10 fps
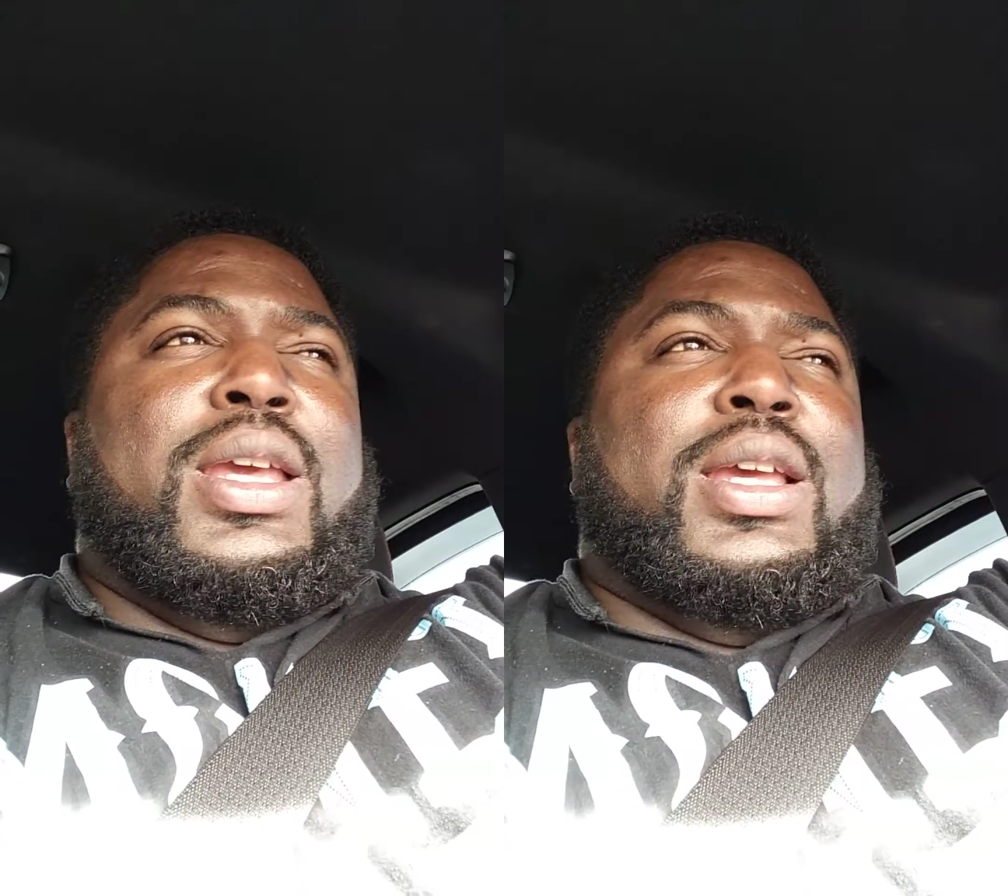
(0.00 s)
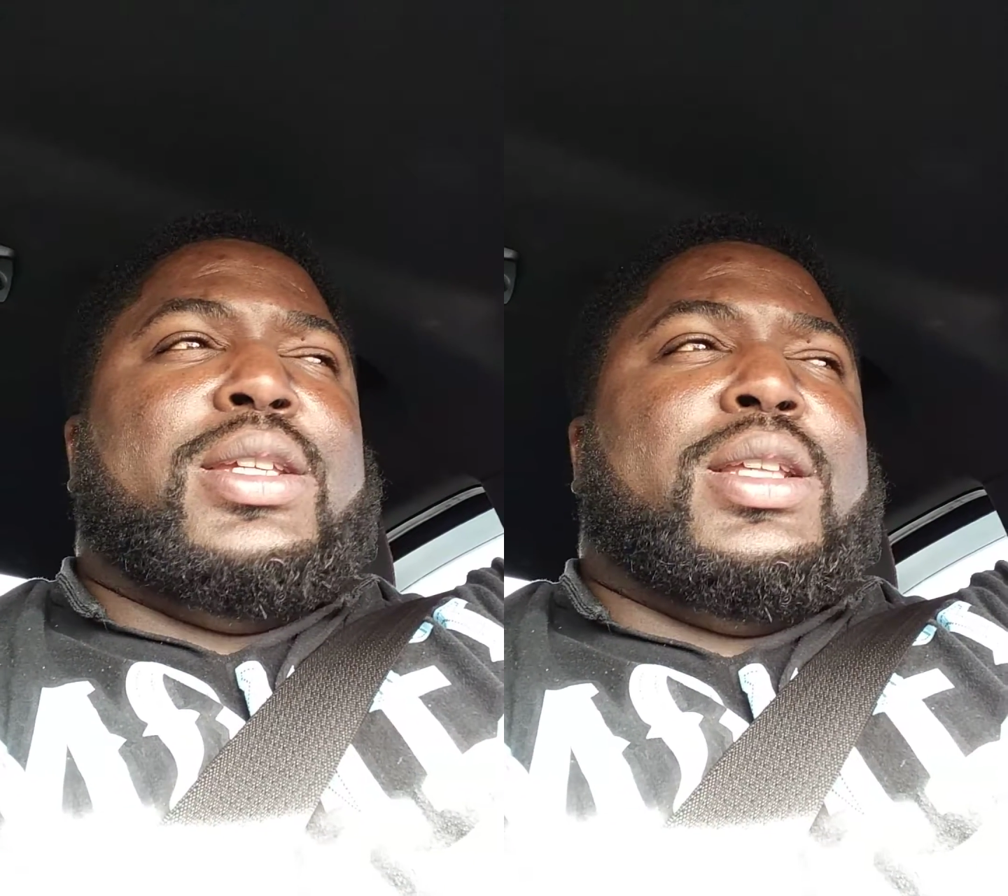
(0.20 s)

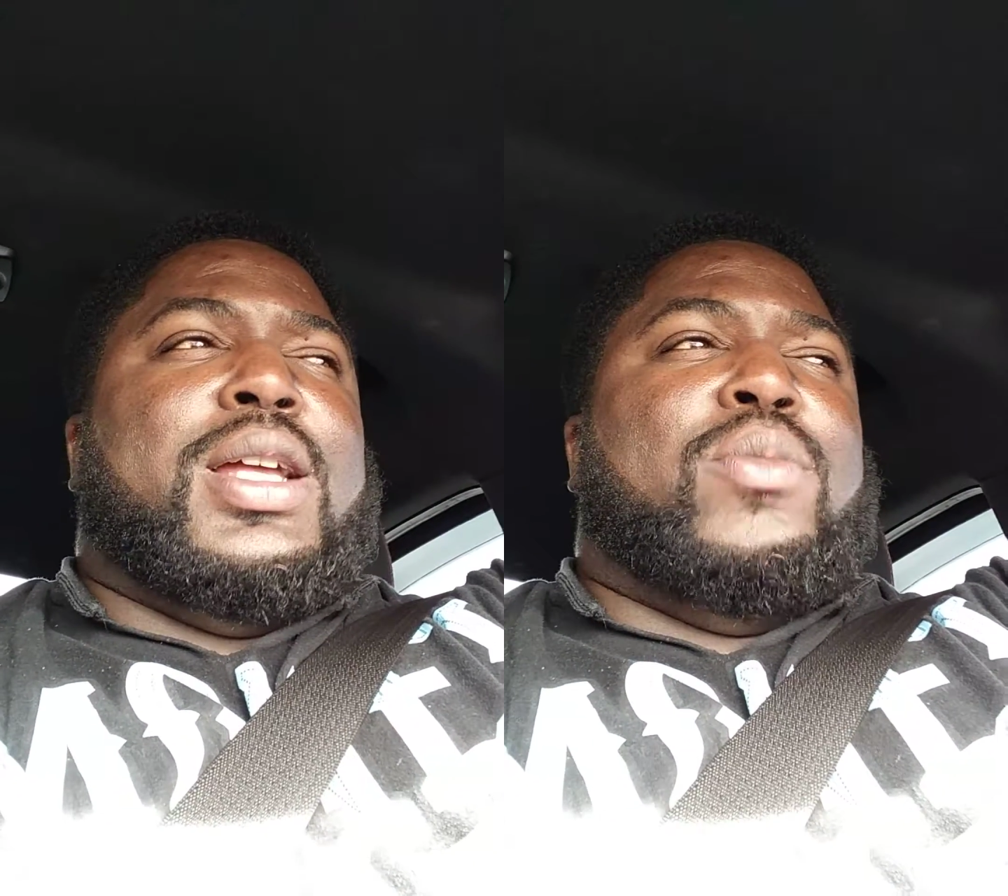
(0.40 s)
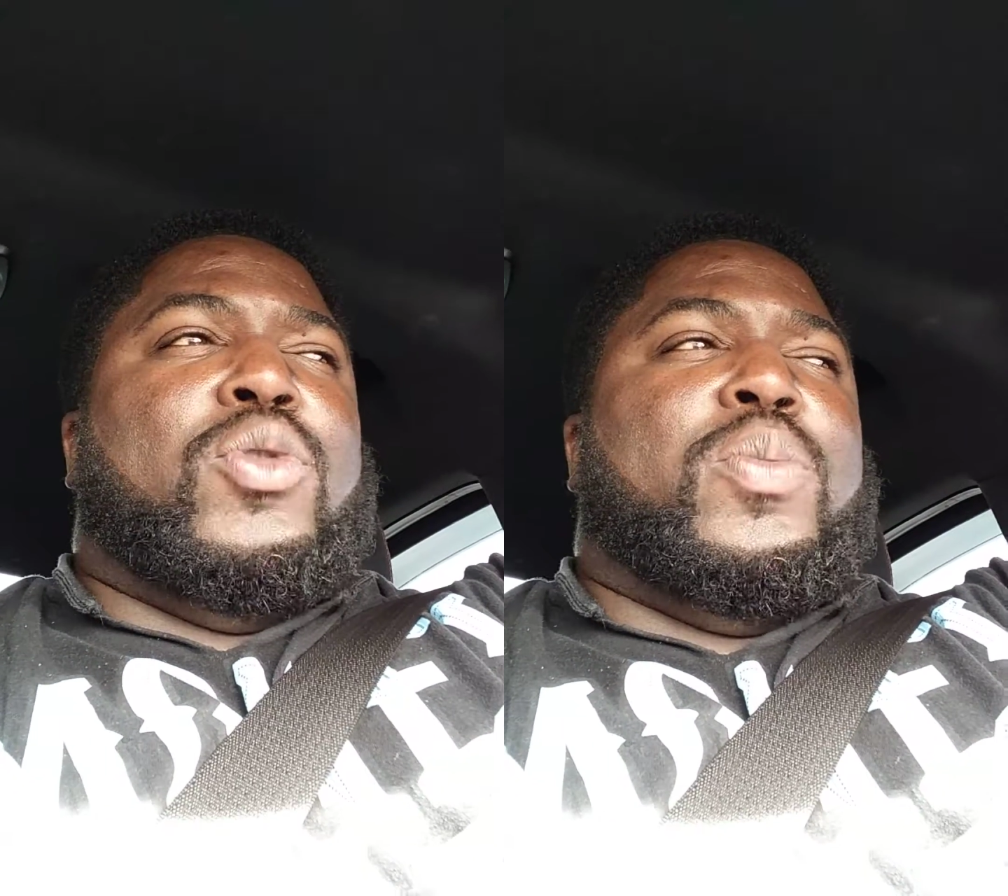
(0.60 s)
it's a
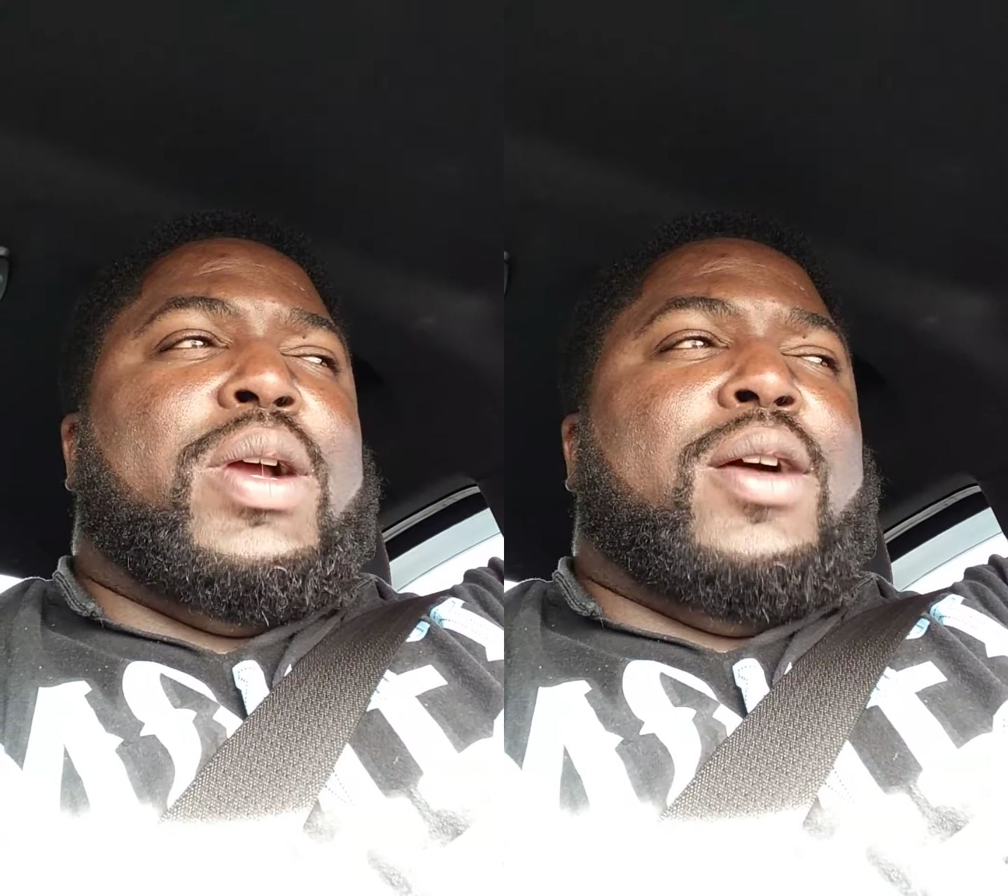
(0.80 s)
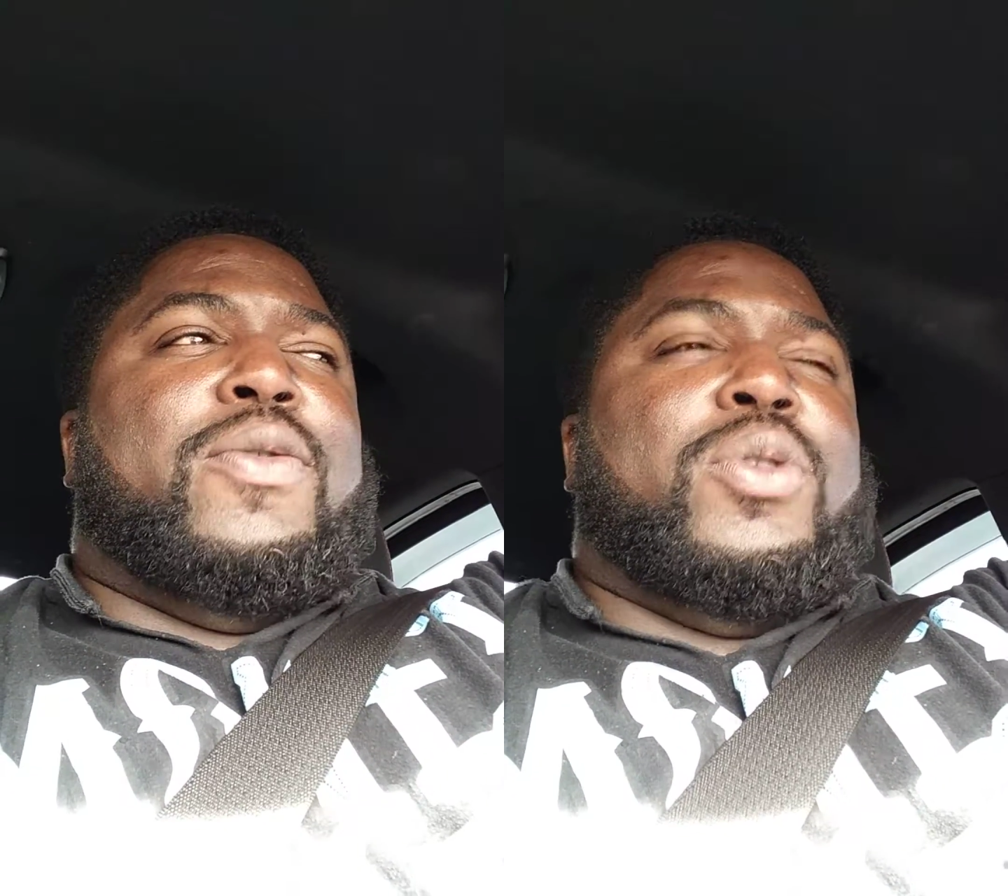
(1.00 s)
lot more
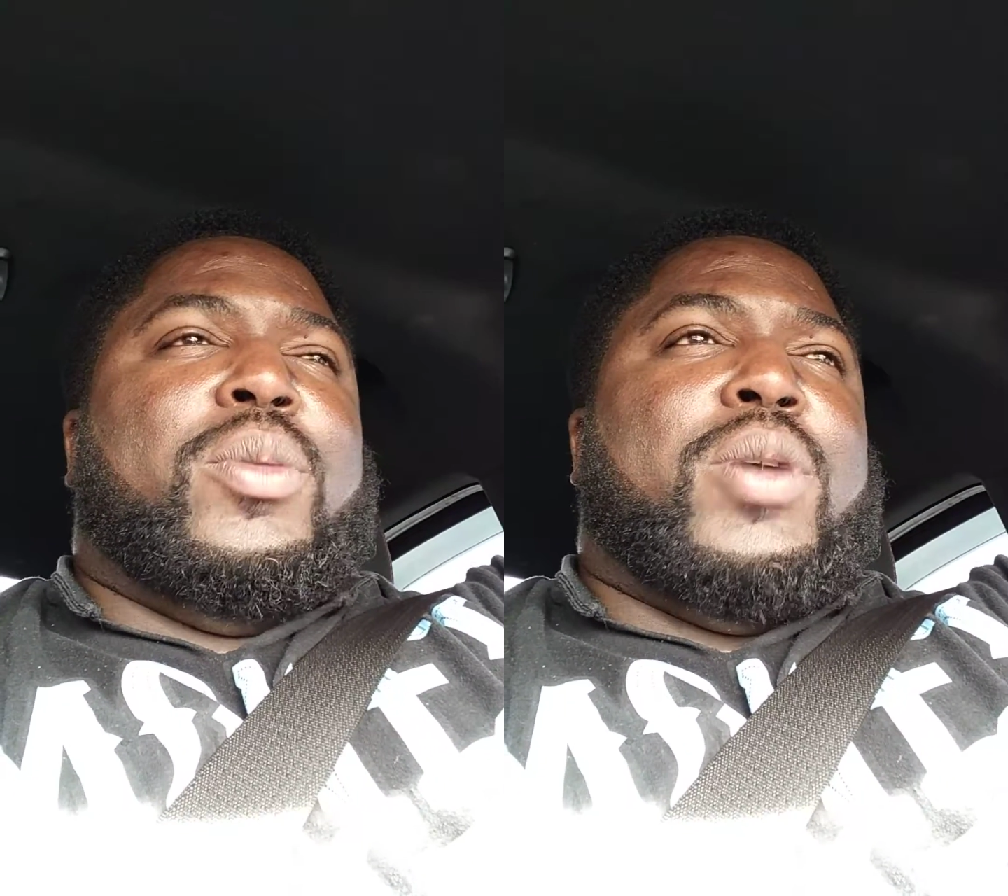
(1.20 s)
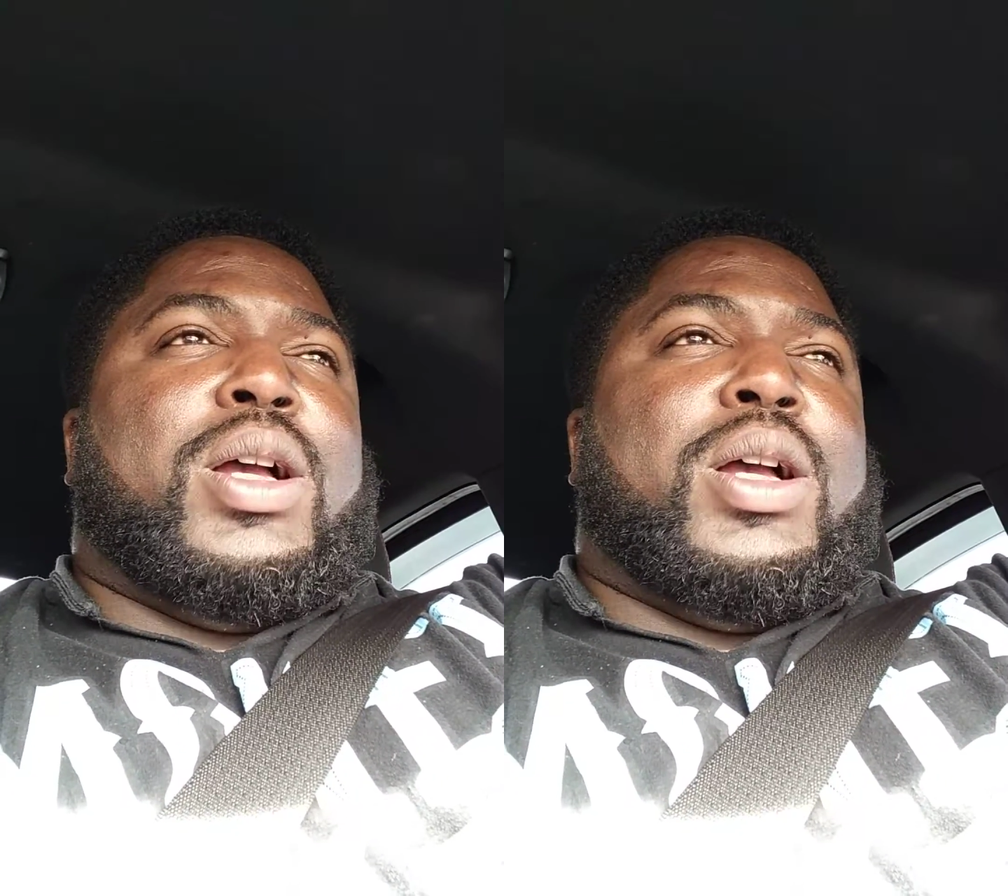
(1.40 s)
powerful than my